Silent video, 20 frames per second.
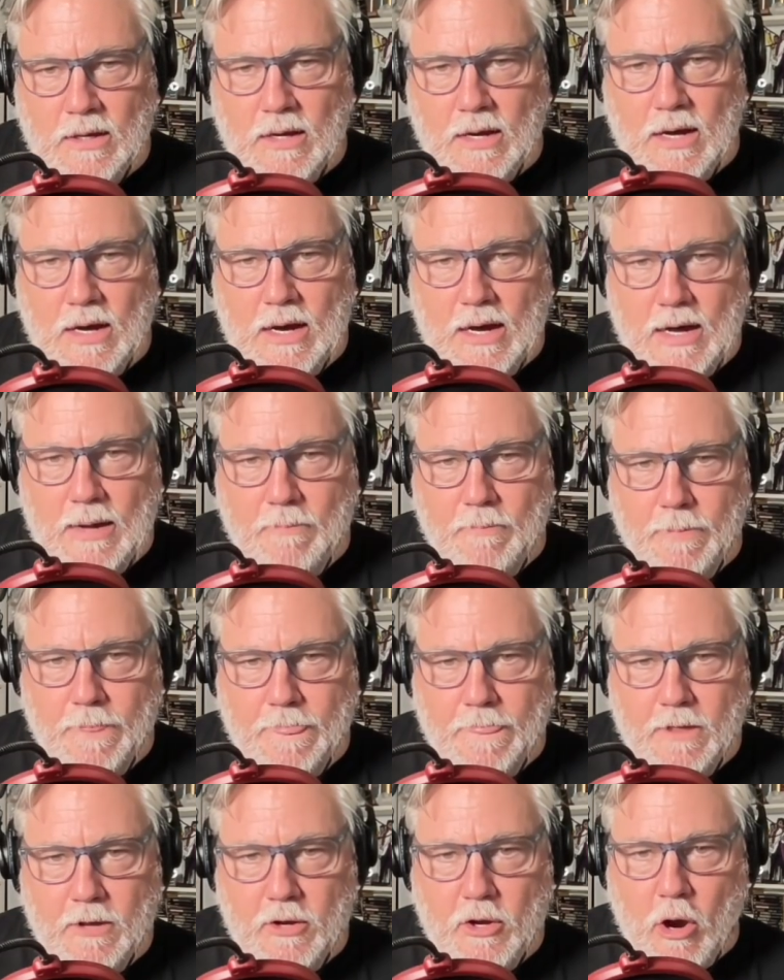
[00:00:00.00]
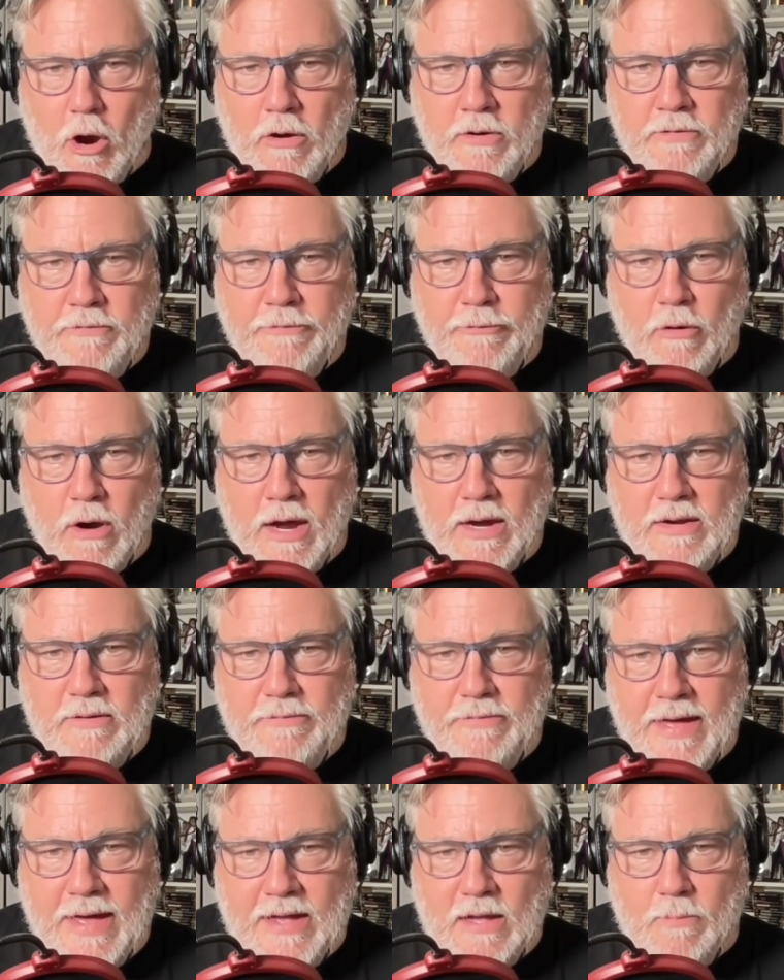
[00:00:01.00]
it. Garden Variety
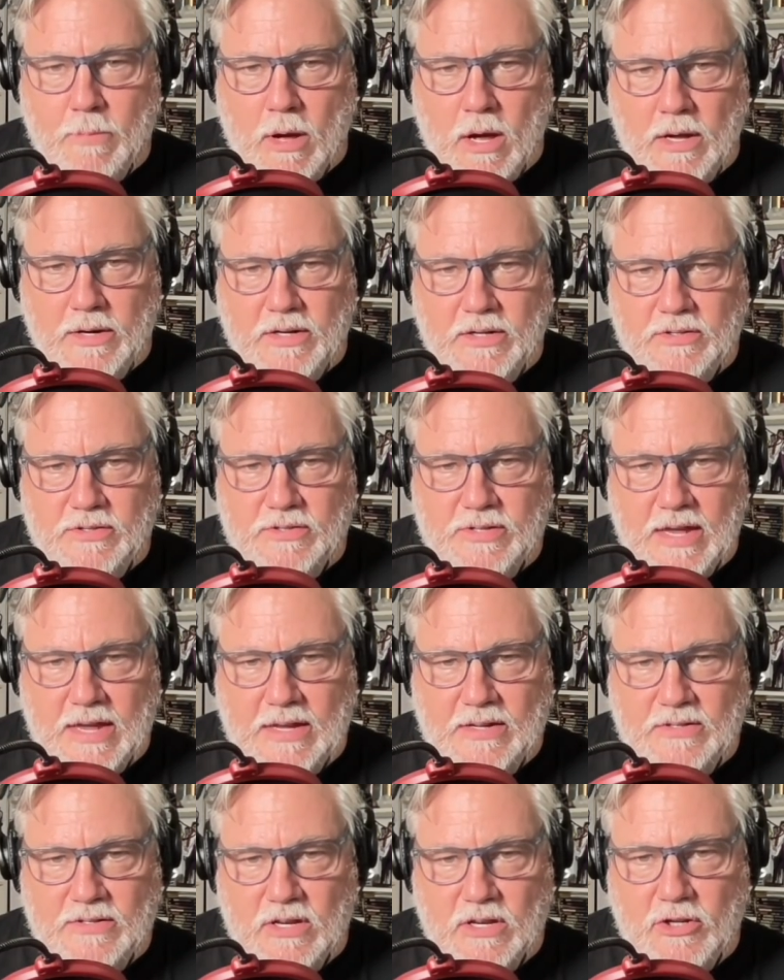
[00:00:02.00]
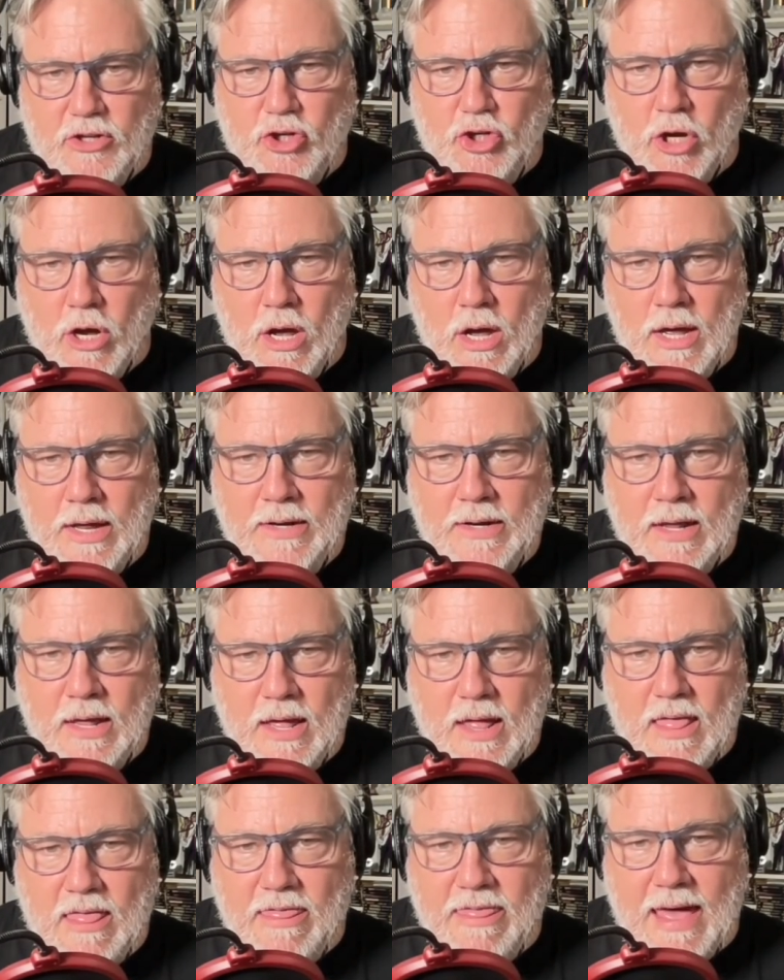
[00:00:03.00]
Vagabond says, John,
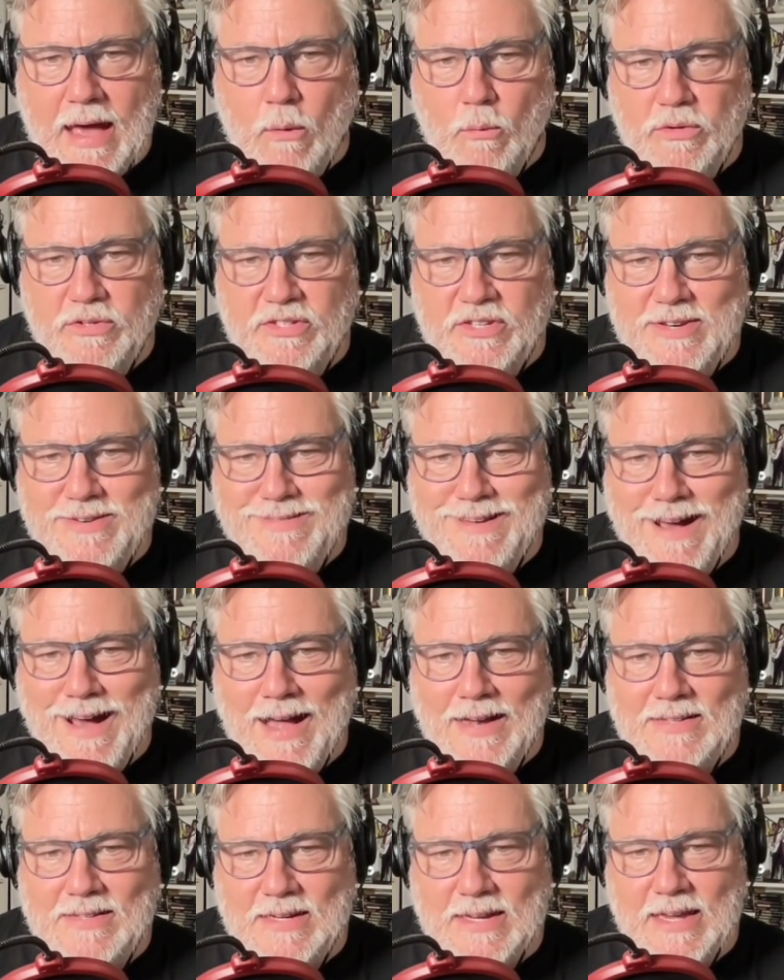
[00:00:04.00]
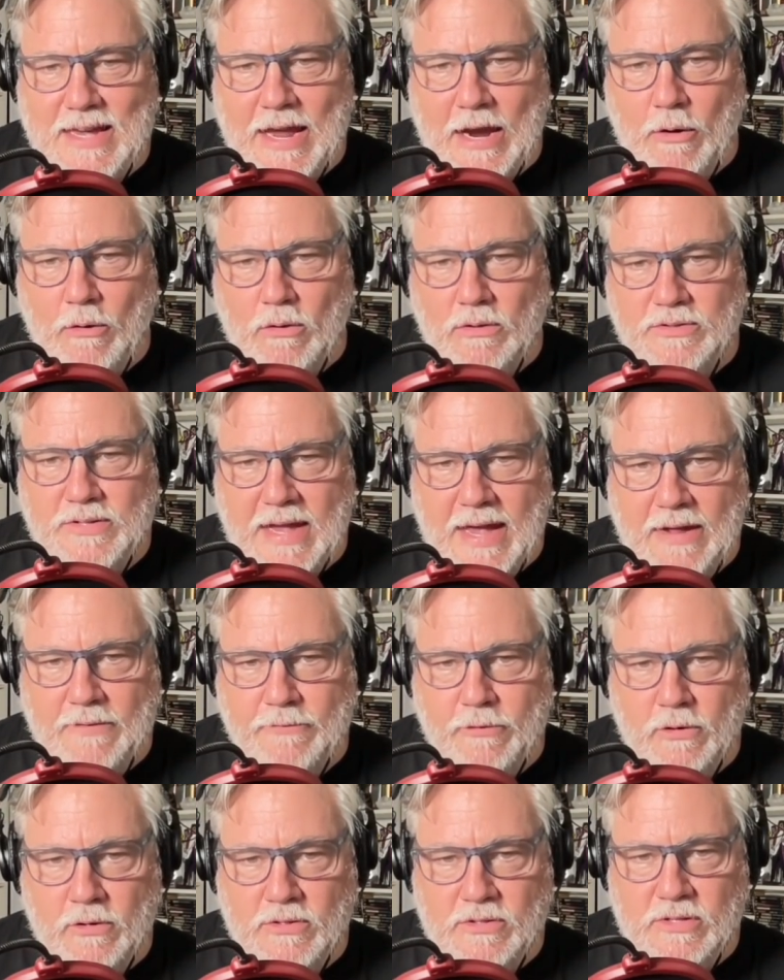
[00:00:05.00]
that was not Carol
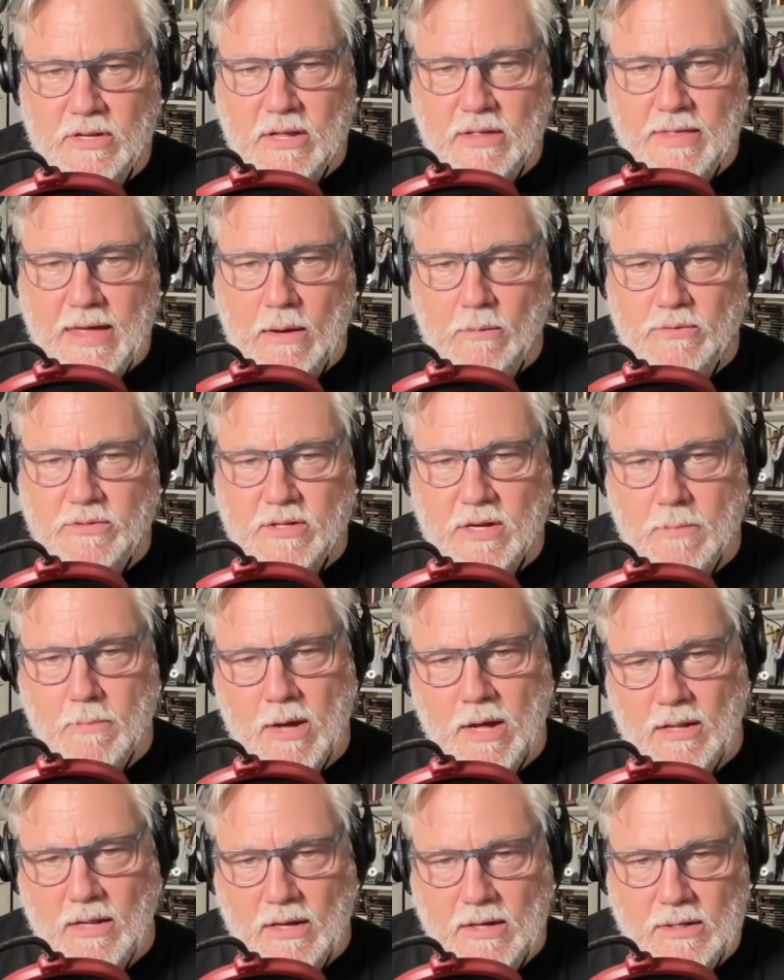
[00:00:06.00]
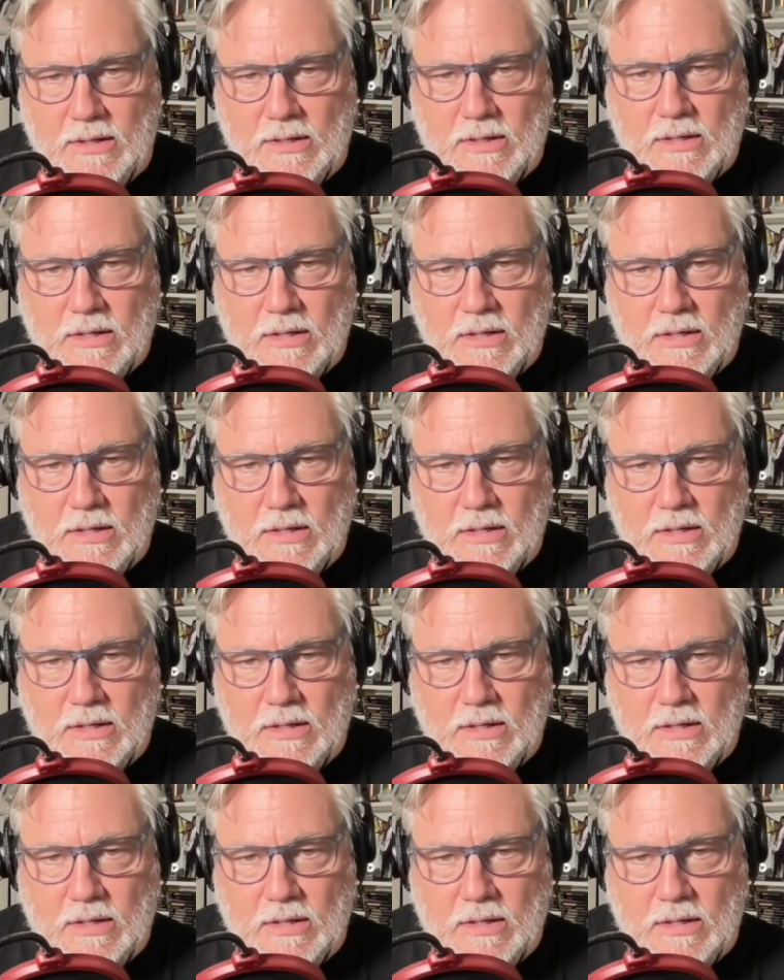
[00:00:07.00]
Danvers. That was Kamala.